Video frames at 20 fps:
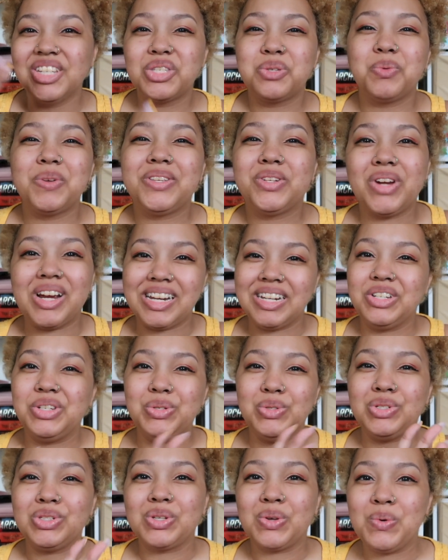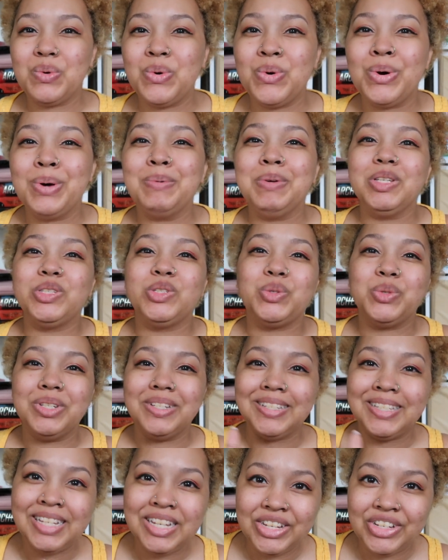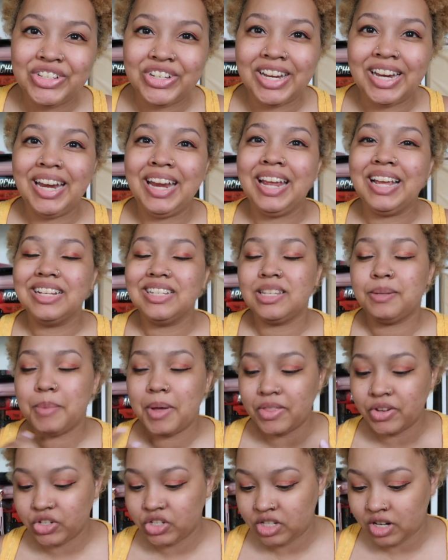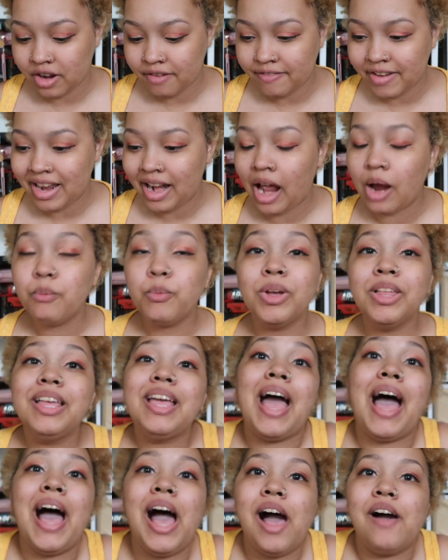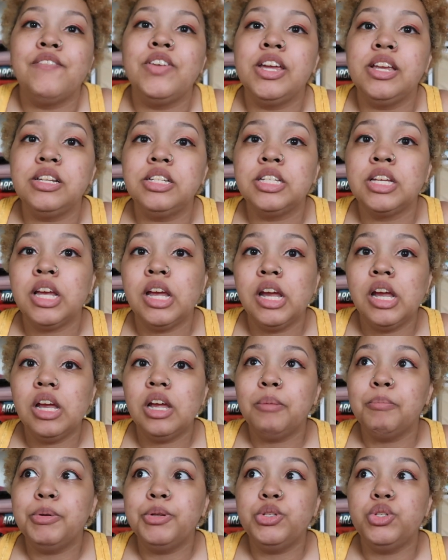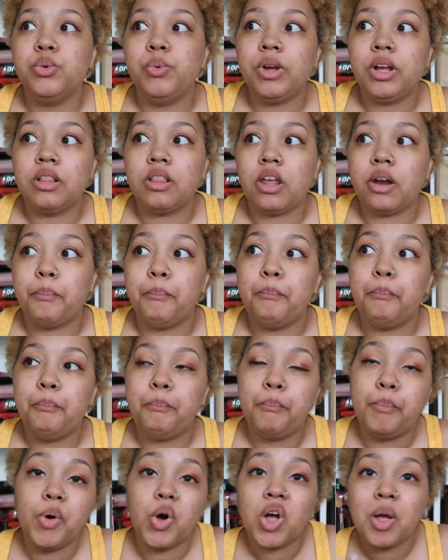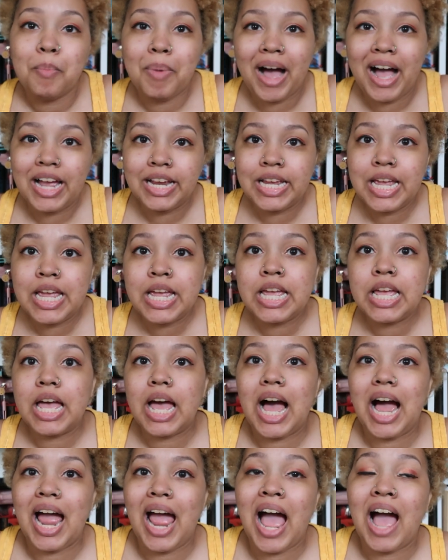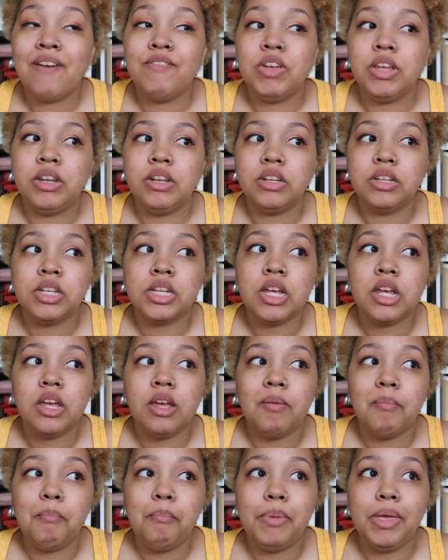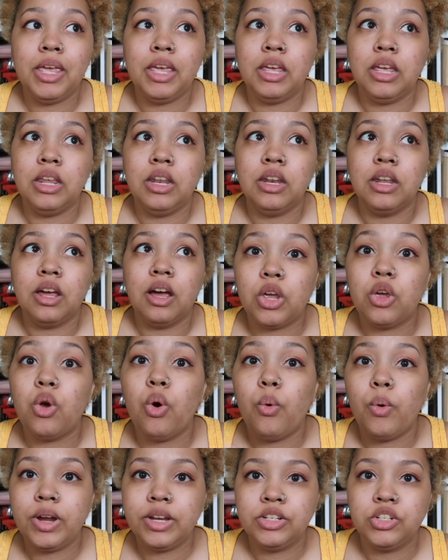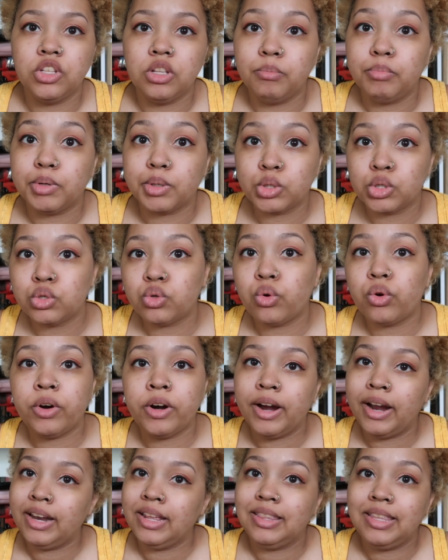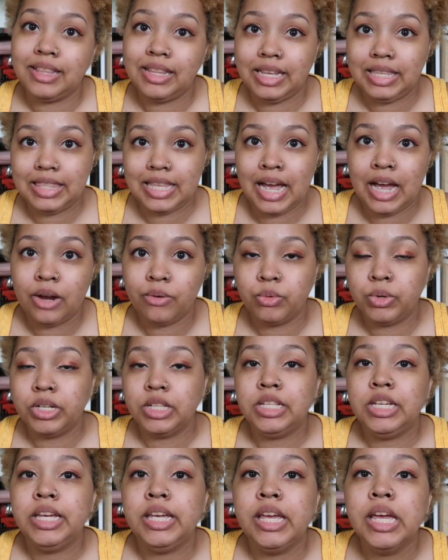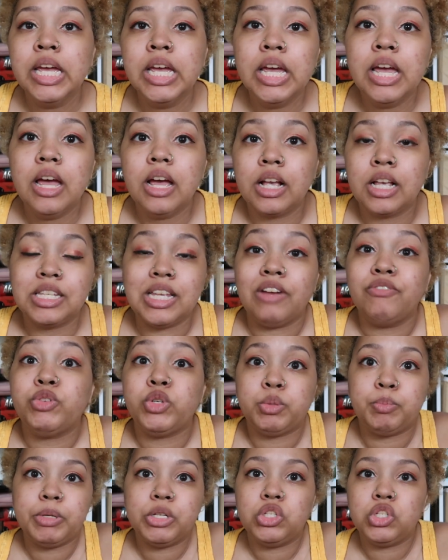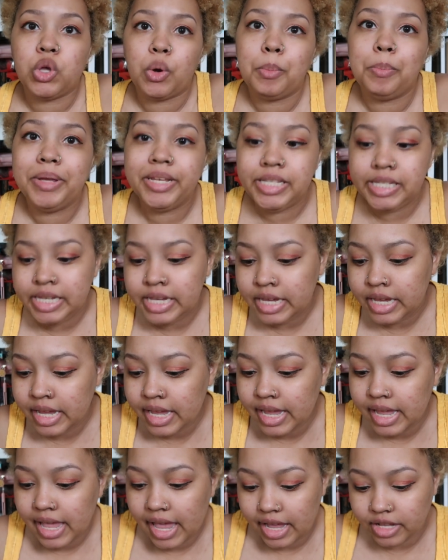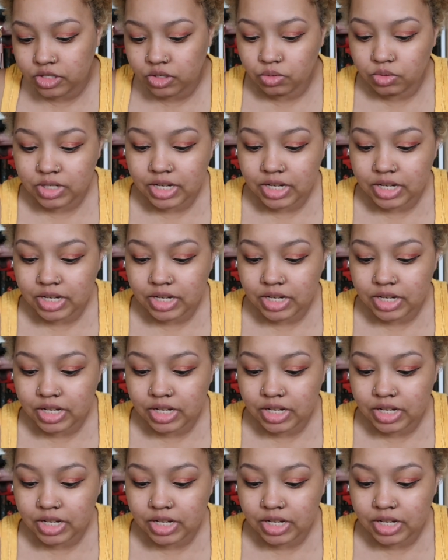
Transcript: Just with trying to do school, my student teaching, and some other stuff, and I really haven't been doing a lot of book buying. I haven't been like going to the bookstore or anything like that really because I've just been so busy and so